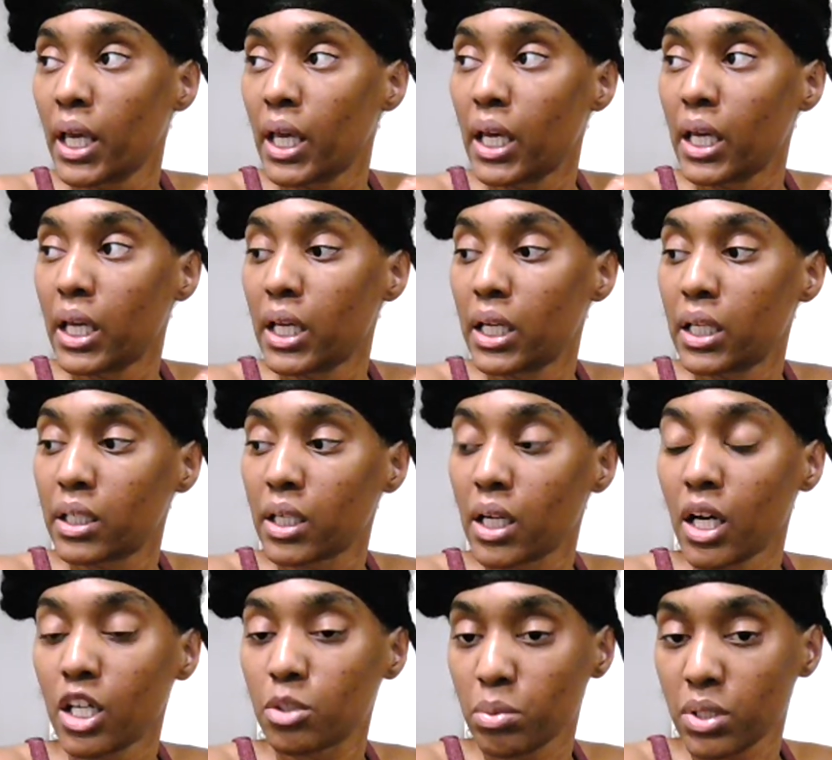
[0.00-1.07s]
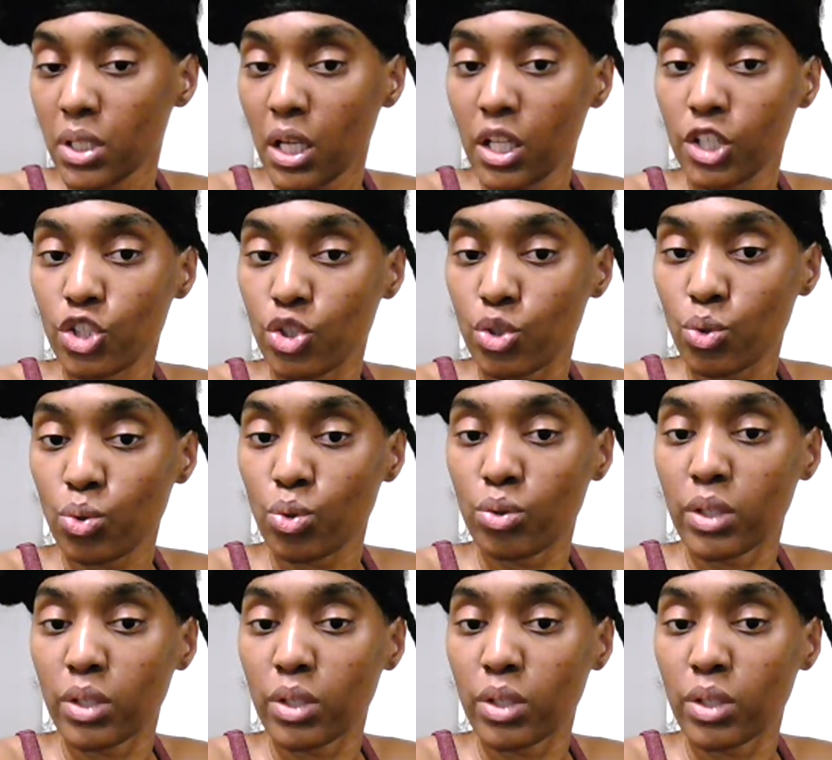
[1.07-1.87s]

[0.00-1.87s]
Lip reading: and cosmetology school,